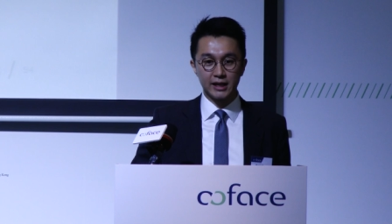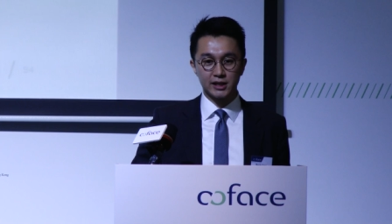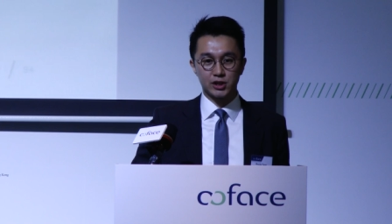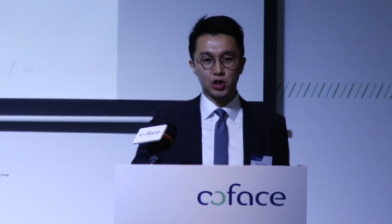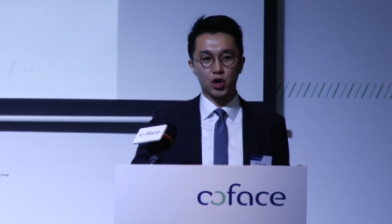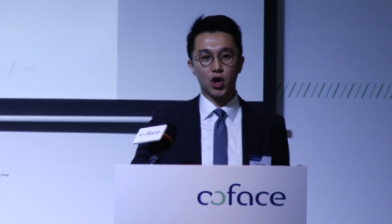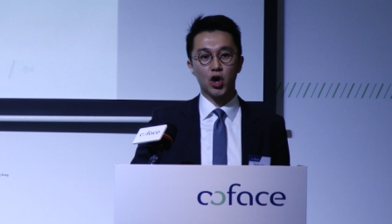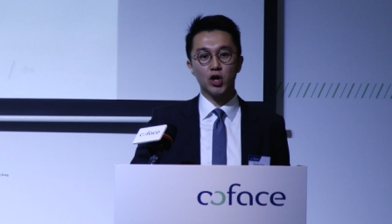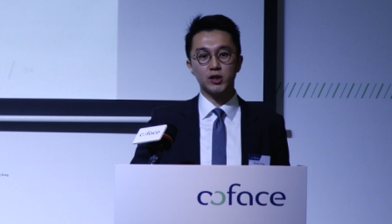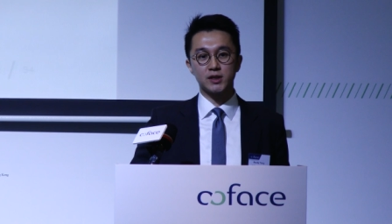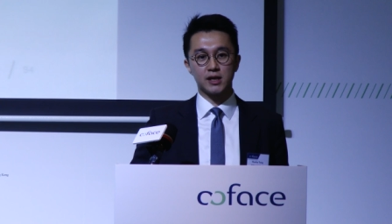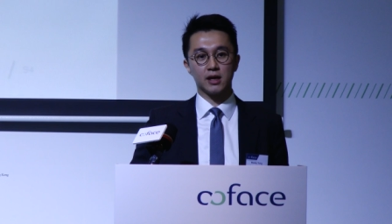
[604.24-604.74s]
it's
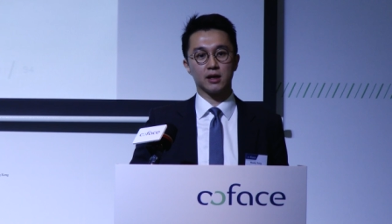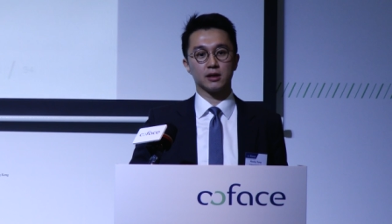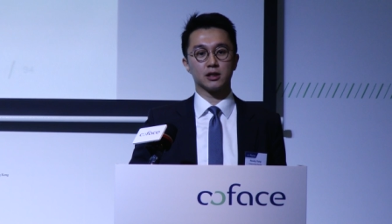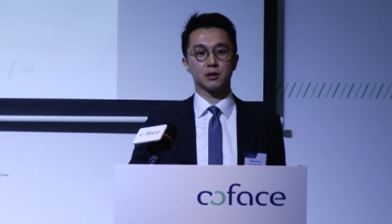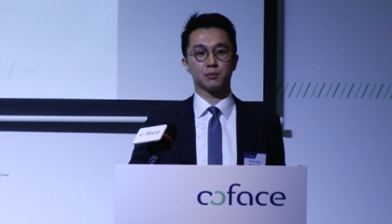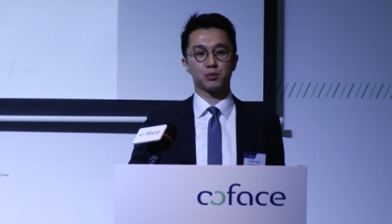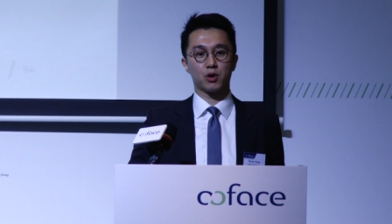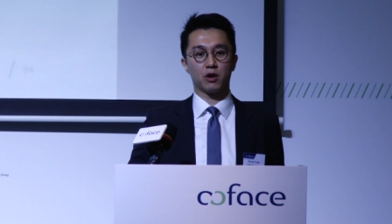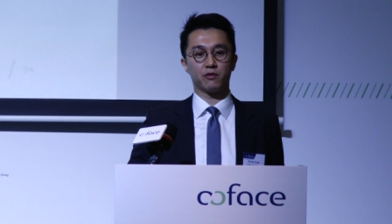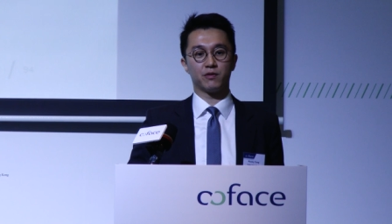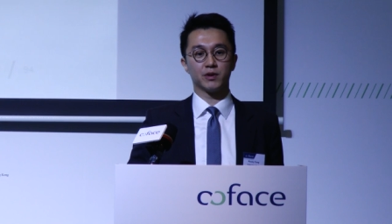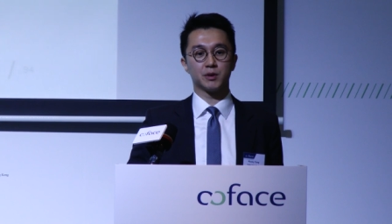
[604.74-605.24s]
hurting
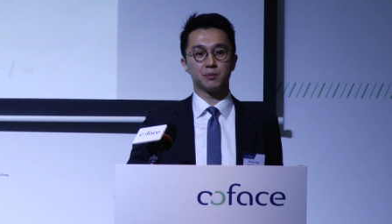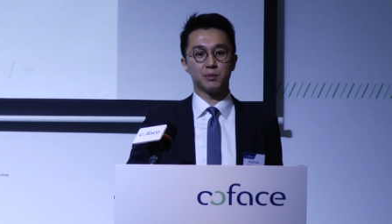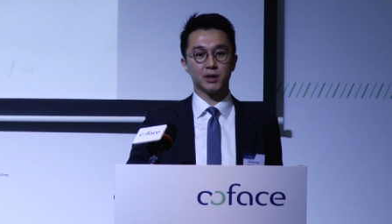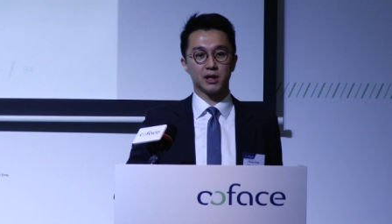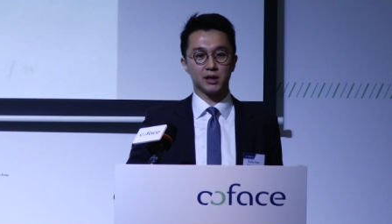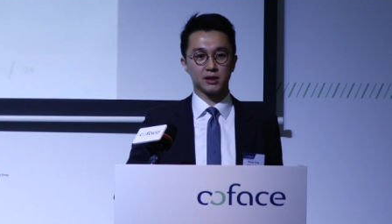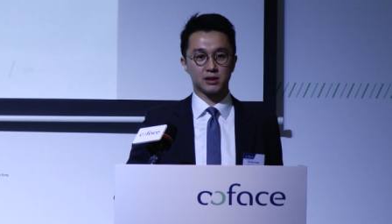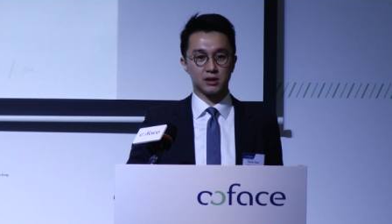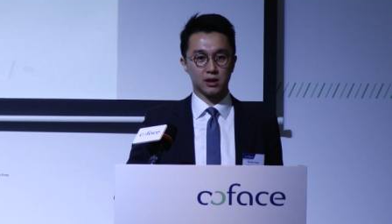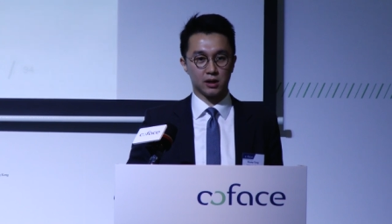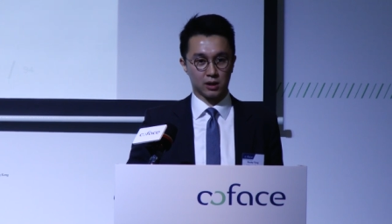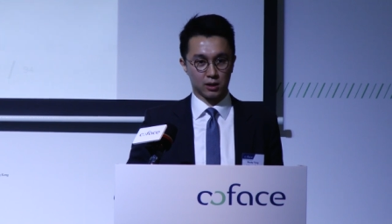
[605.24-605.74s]
the
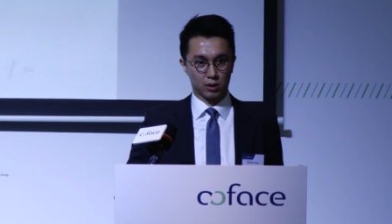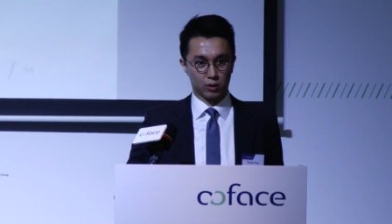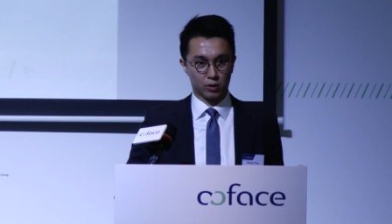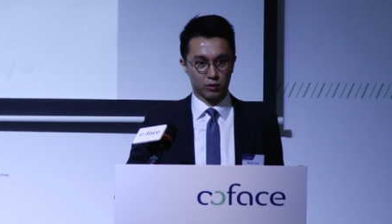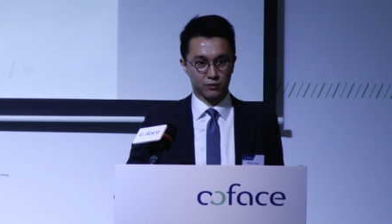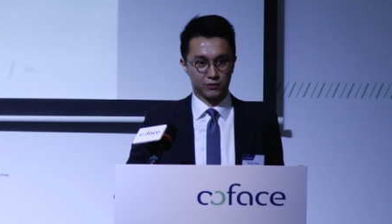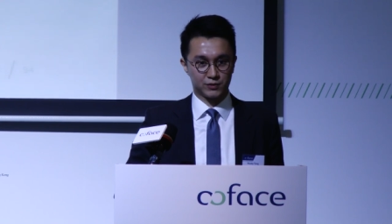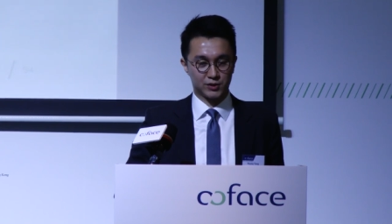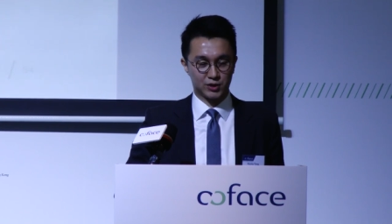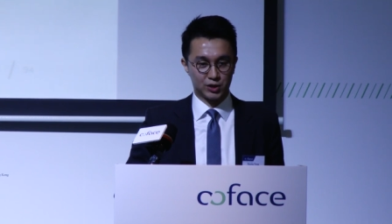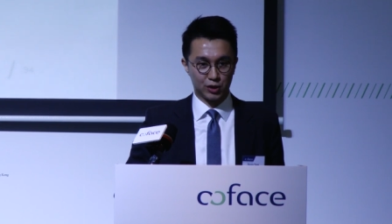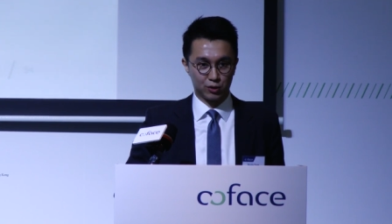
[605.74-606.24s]
profitability
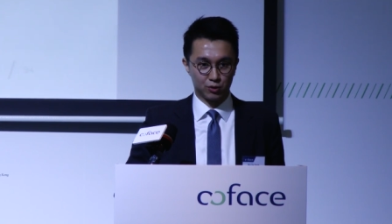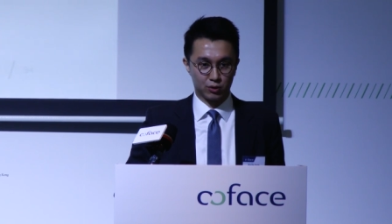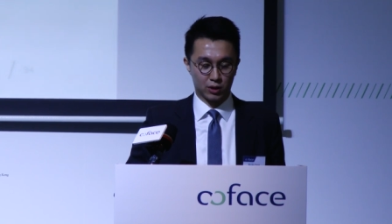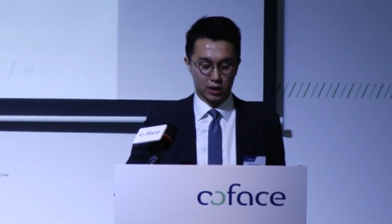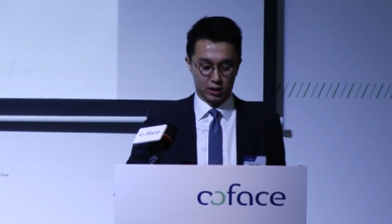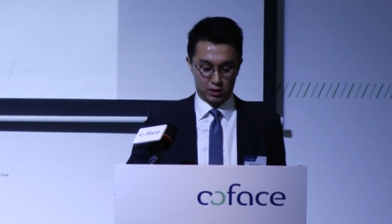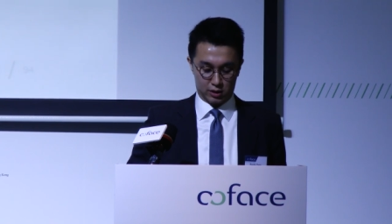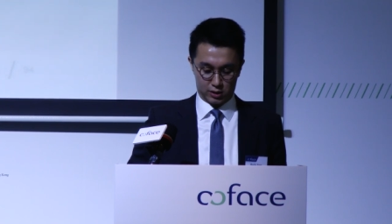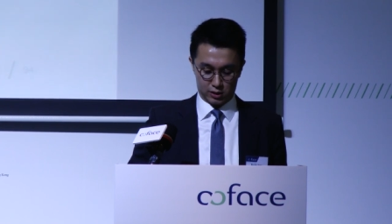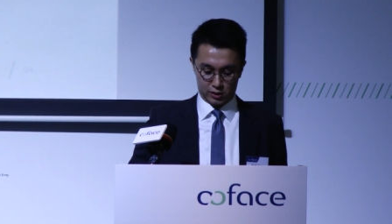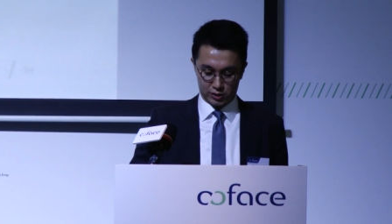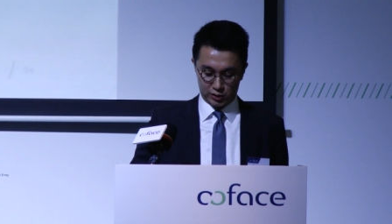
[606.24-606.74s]
of steel,
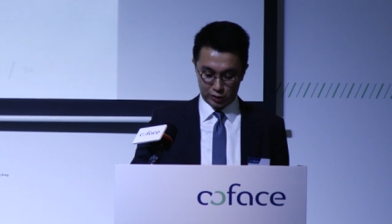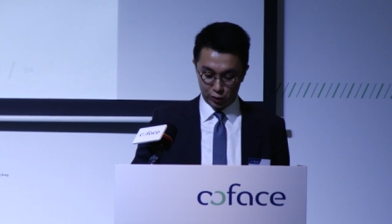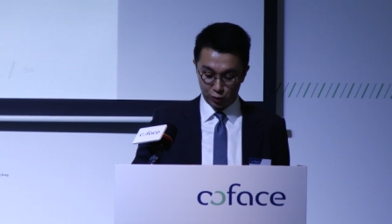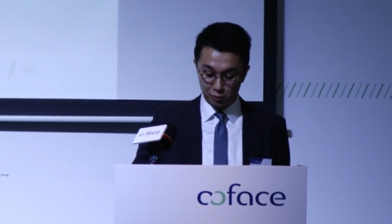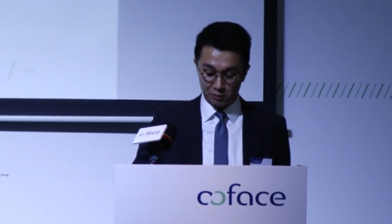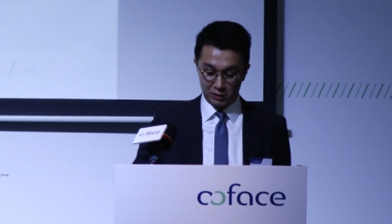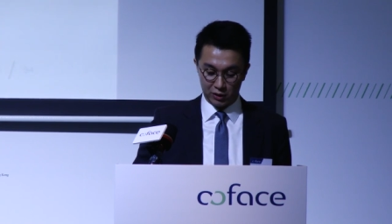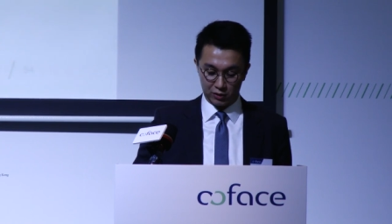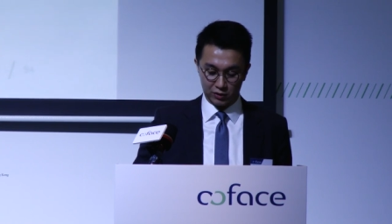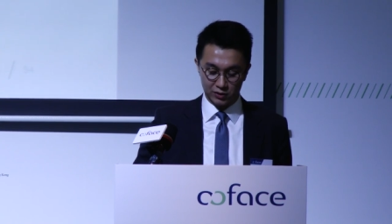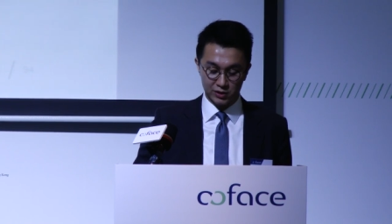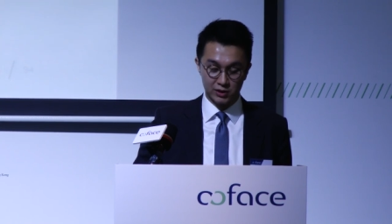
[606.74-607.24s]
uh, steel
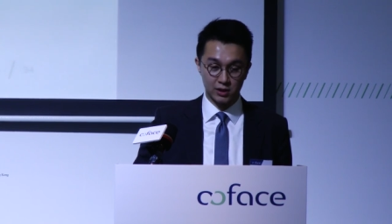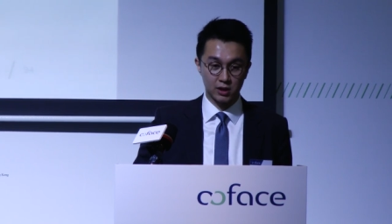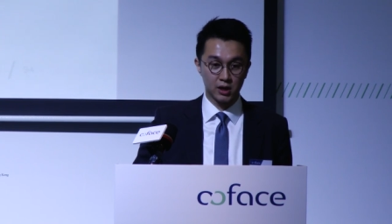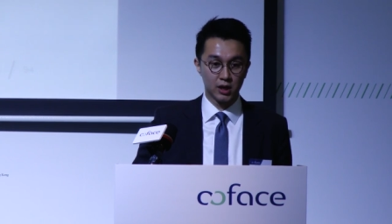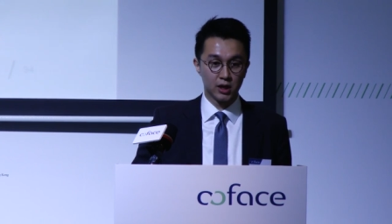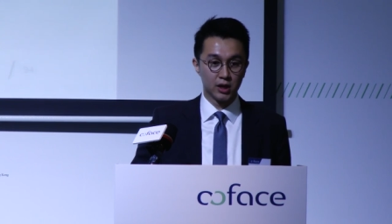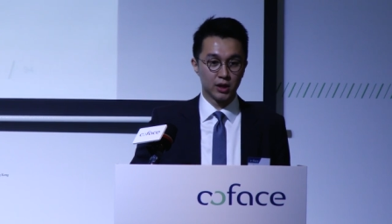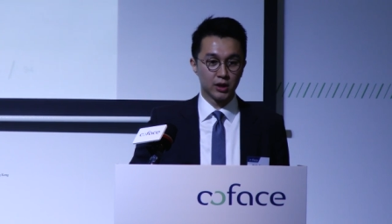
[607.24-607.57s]
mills.